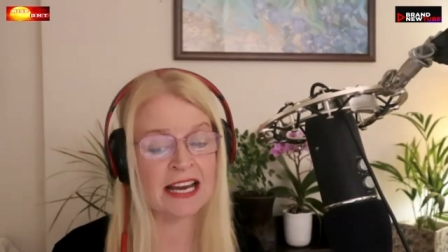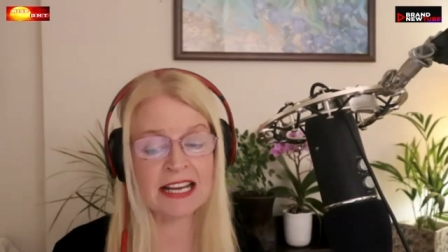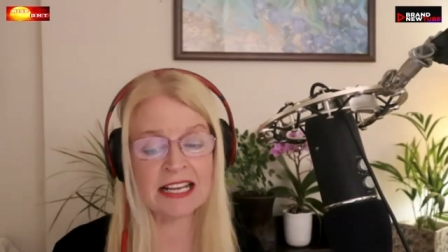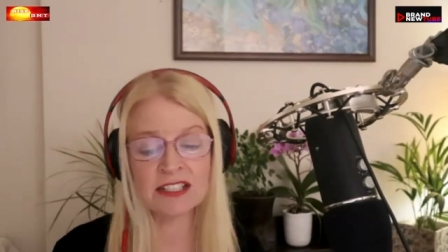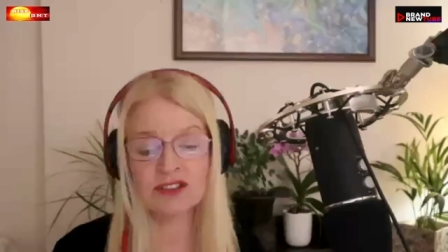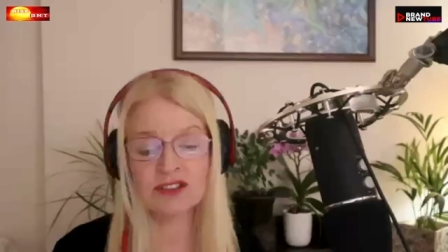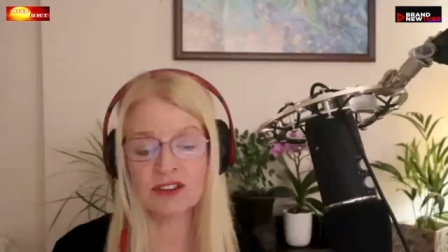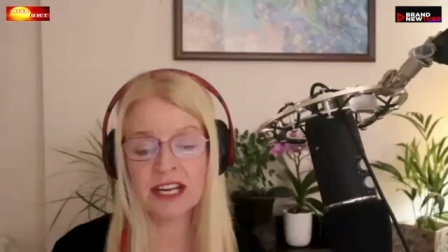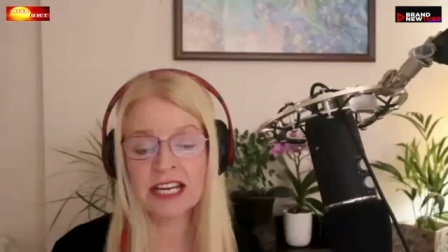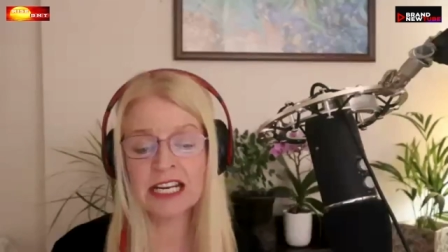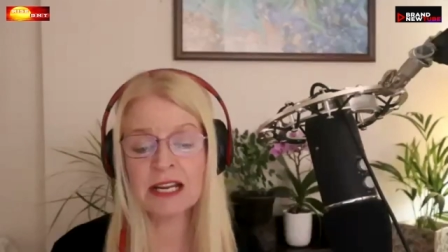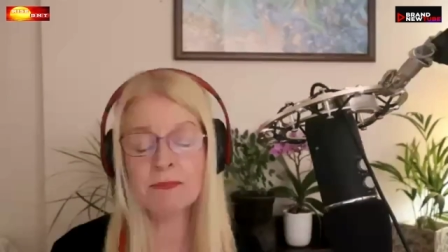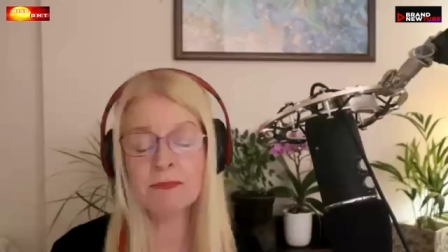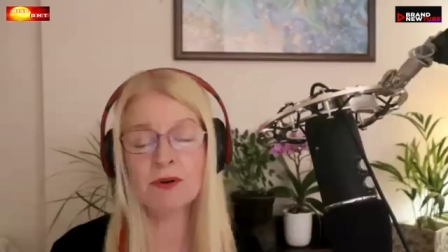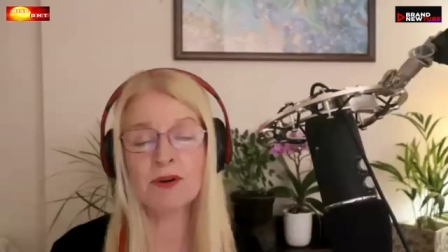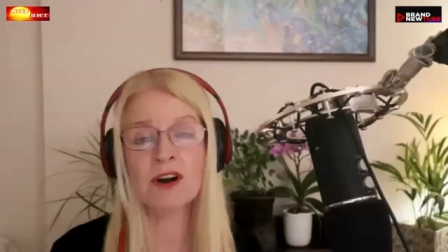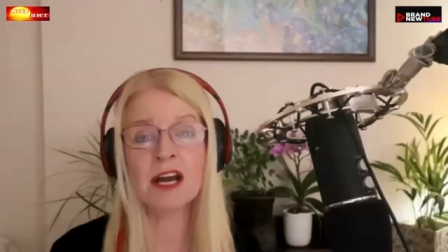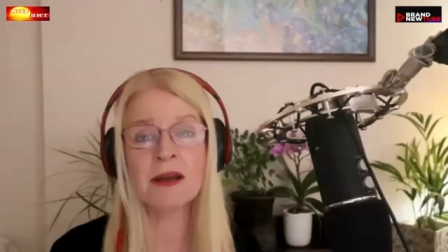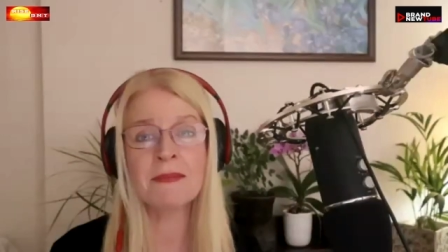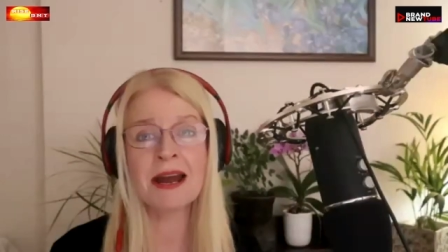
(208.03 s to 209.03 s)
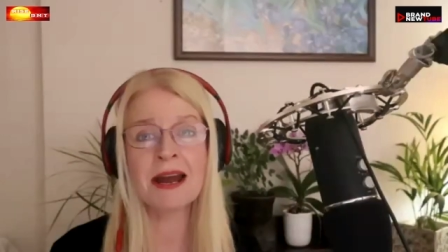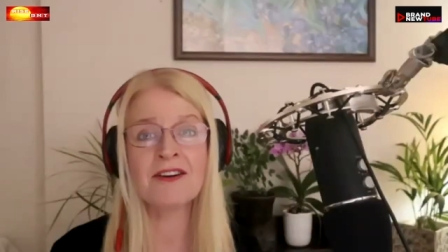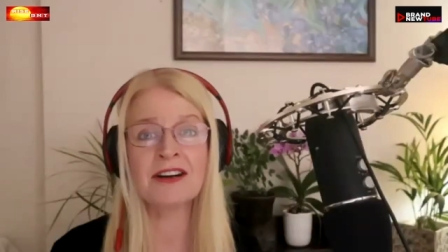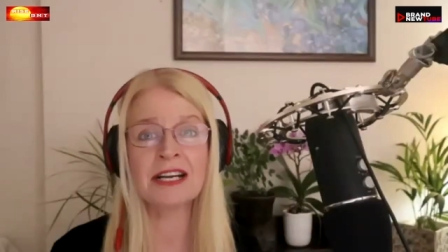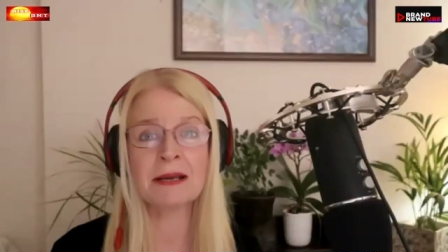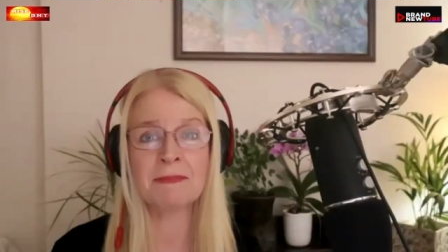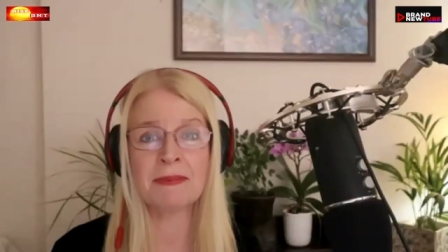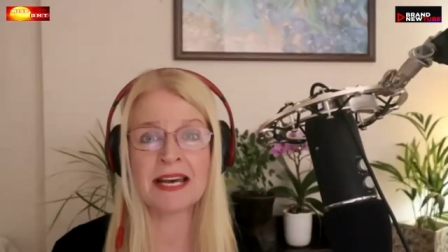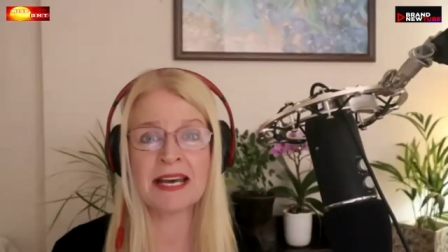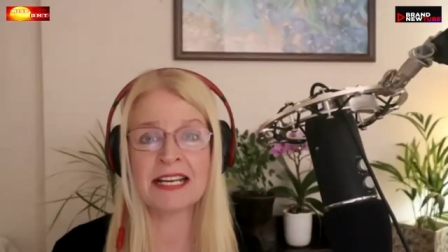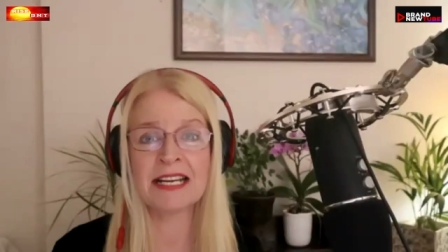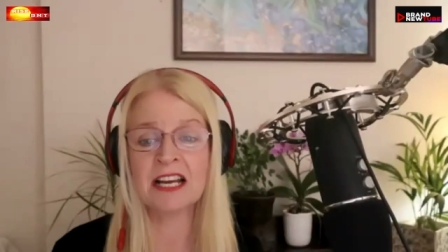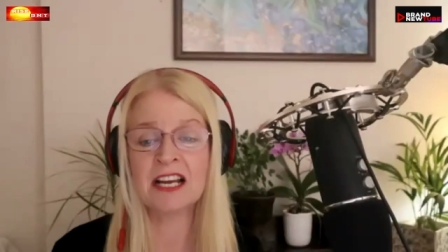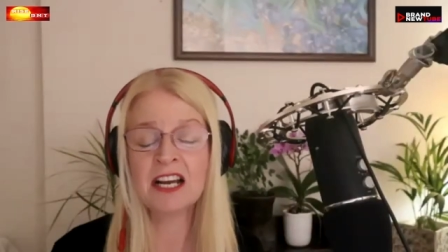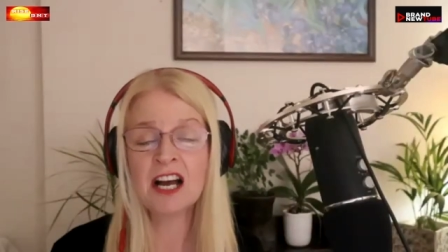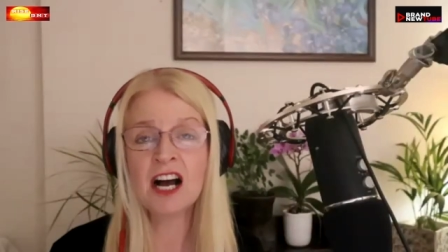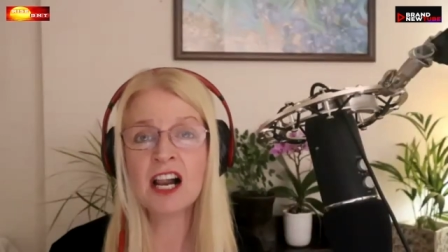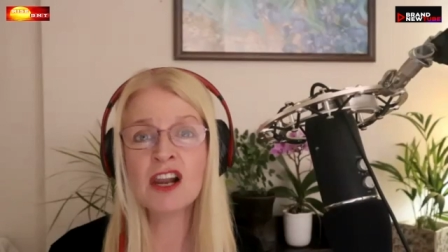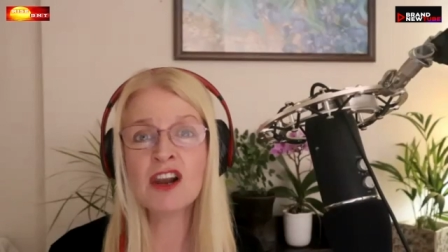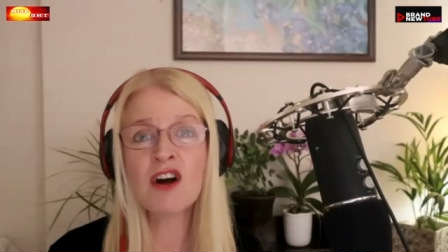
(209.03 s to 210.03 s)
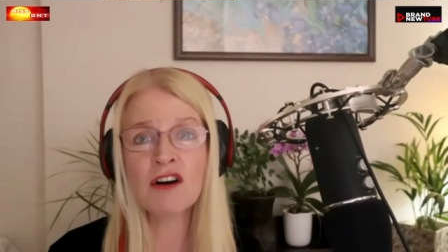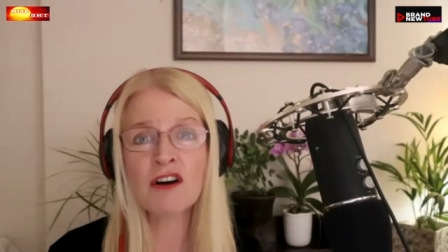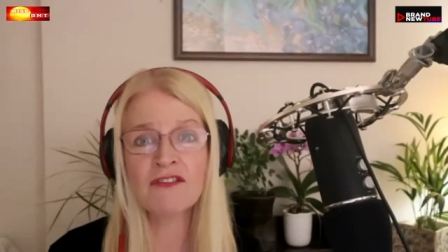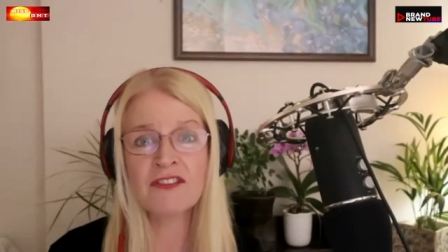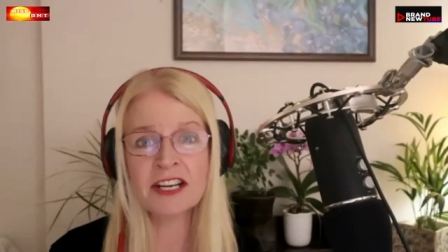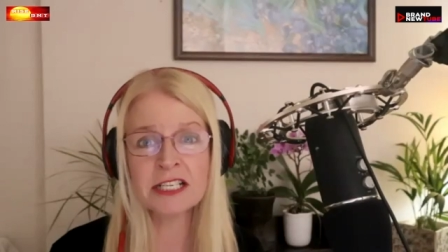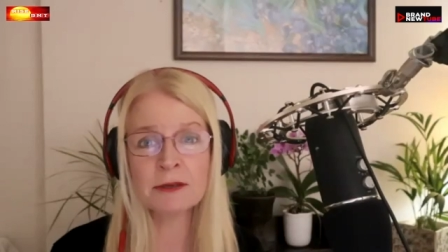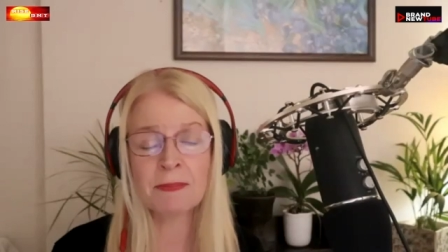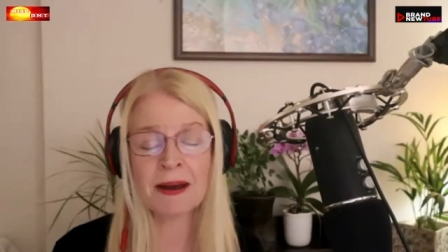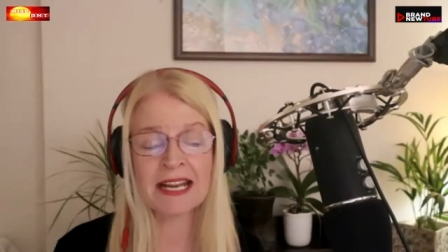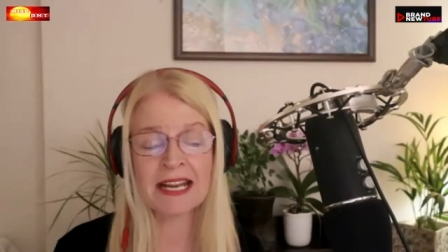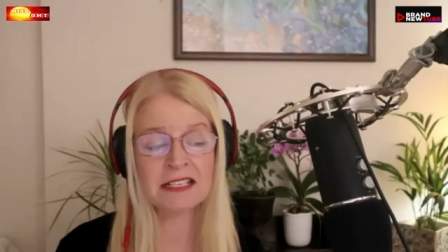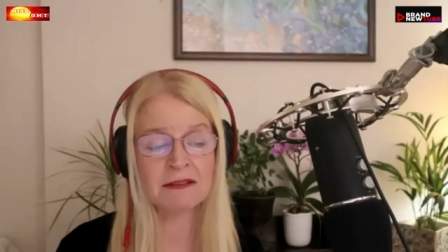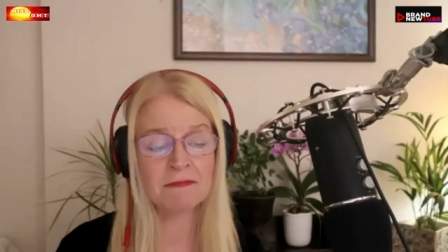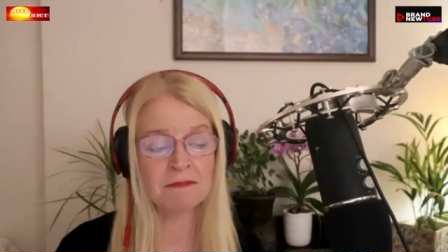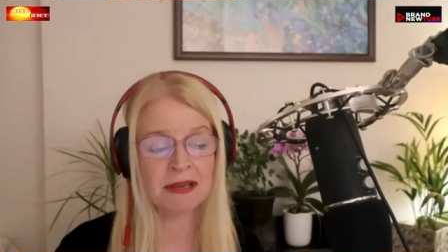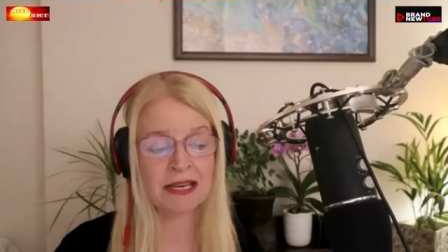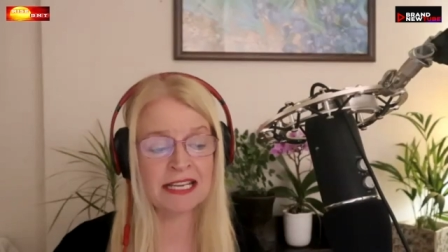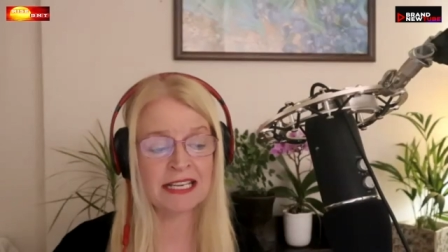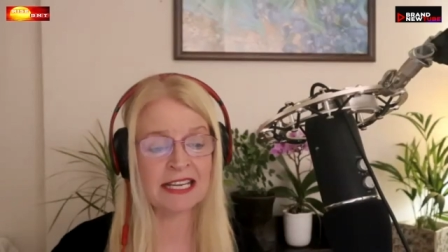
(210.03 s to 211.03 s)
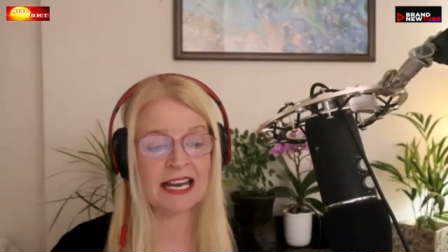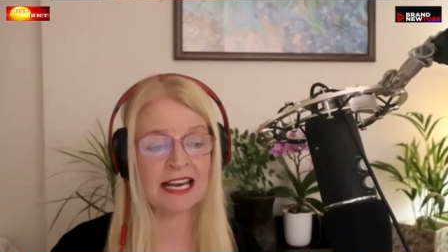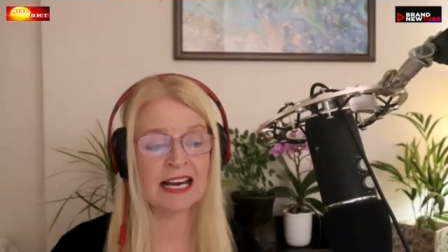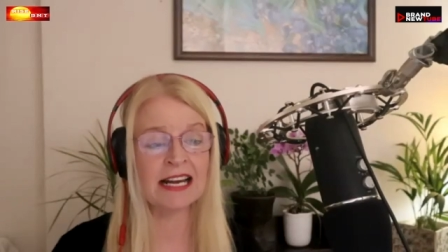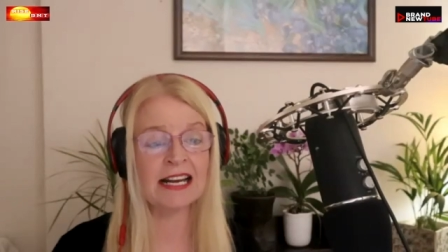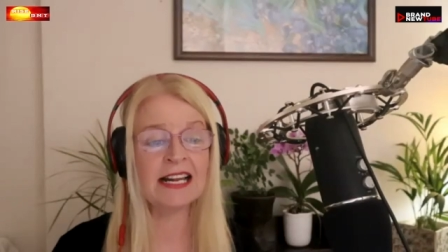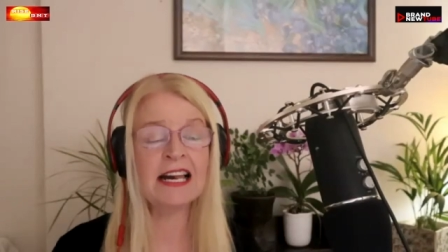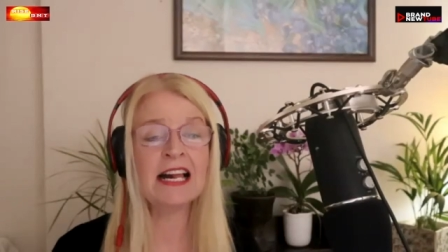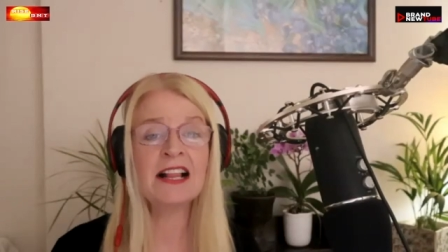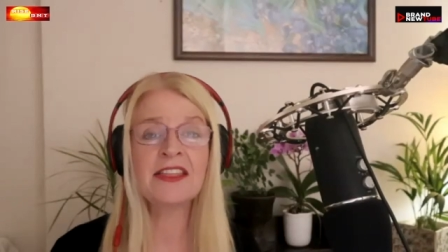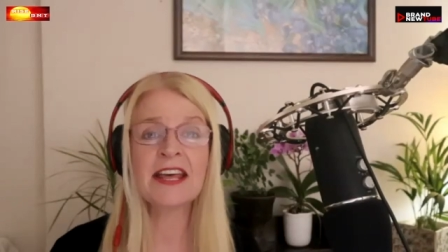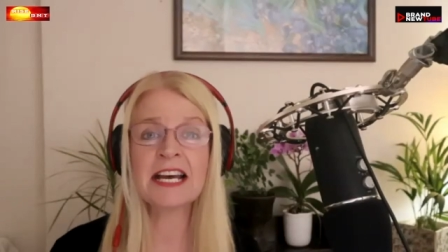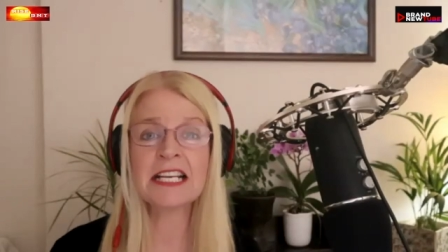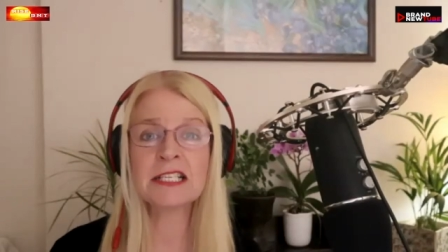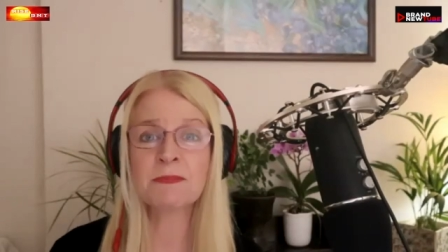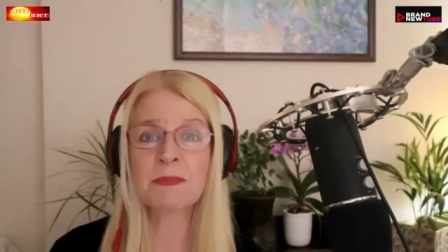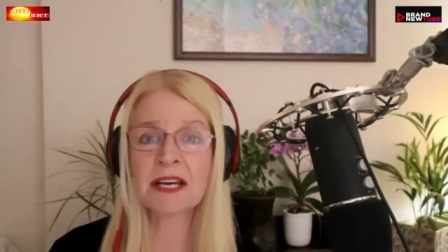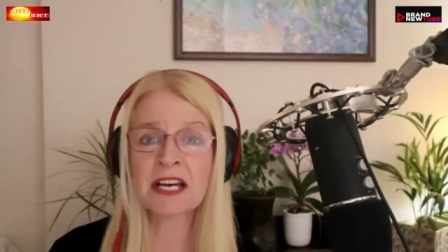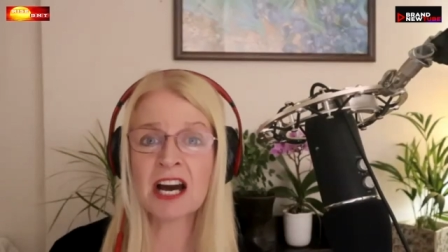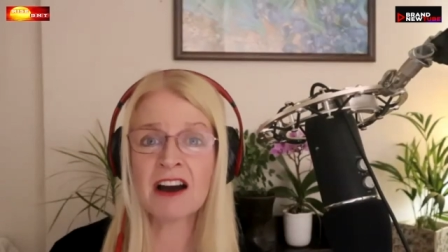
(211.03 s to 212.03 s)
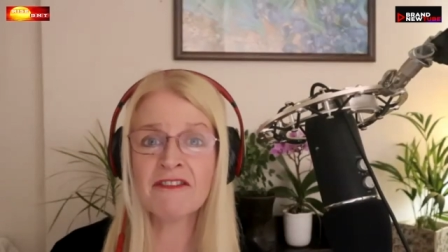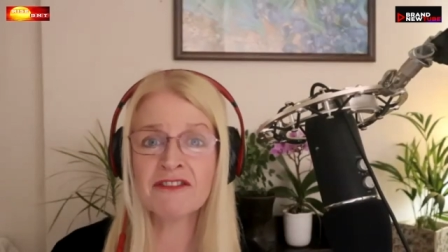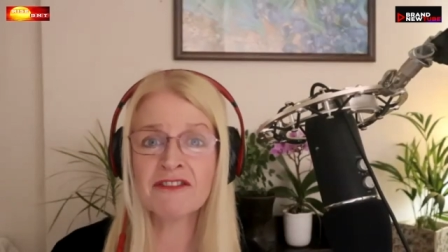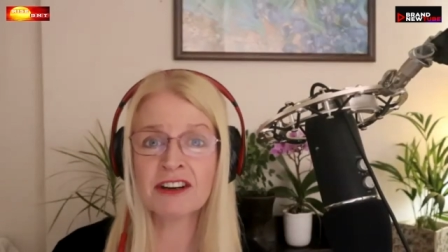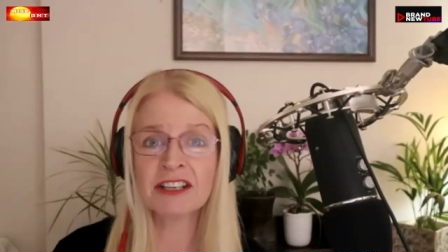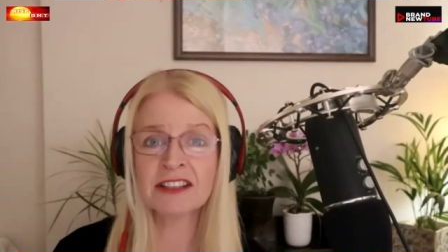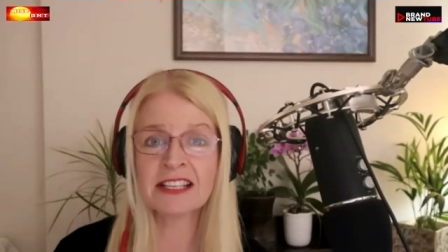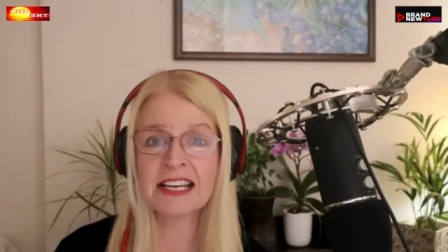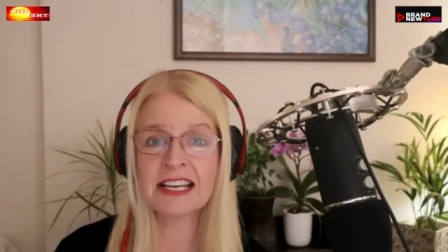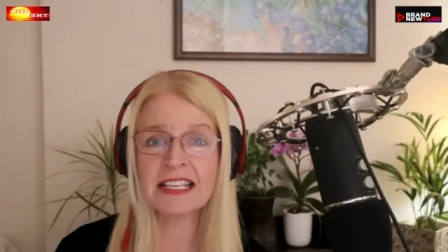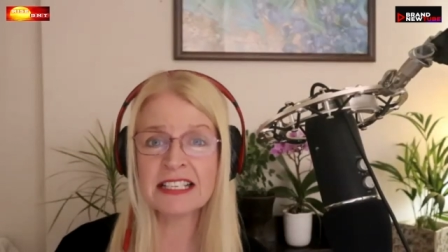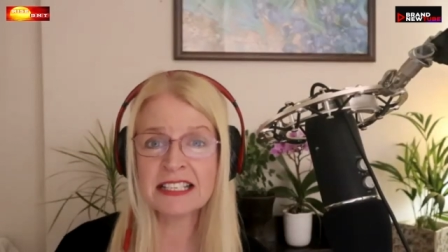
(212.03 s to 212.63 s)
It's really primarily been a lot of independent media that has been covering this,